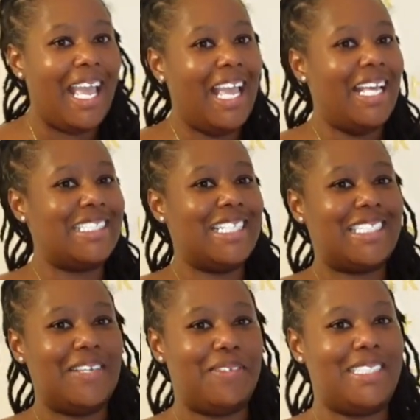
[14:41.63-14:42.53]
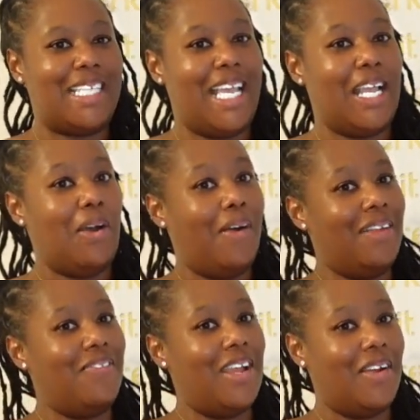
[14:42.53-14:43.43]
Is this even staying
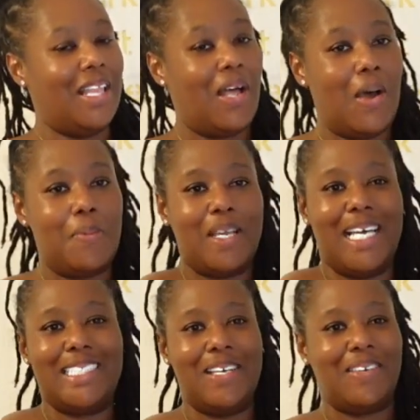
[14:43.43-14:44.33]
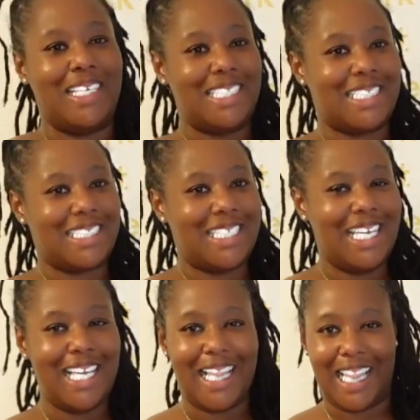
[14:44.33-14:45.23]
on very long? Because I mean, just
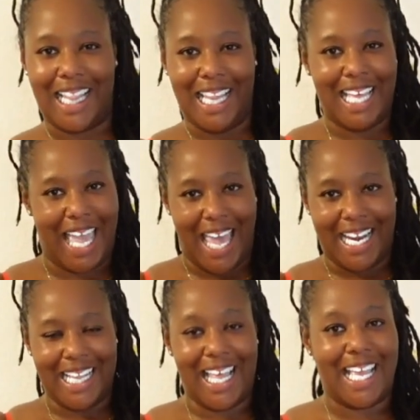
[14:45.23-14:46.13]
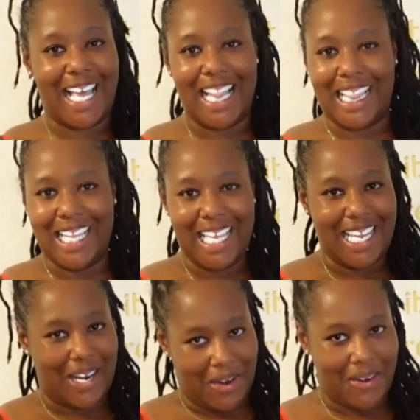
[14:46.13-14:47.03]
look at it. Like, look at
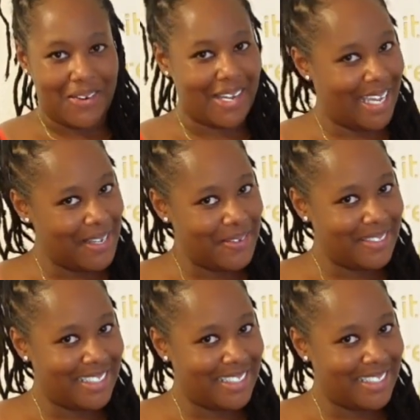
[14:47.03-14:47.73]
her, okay?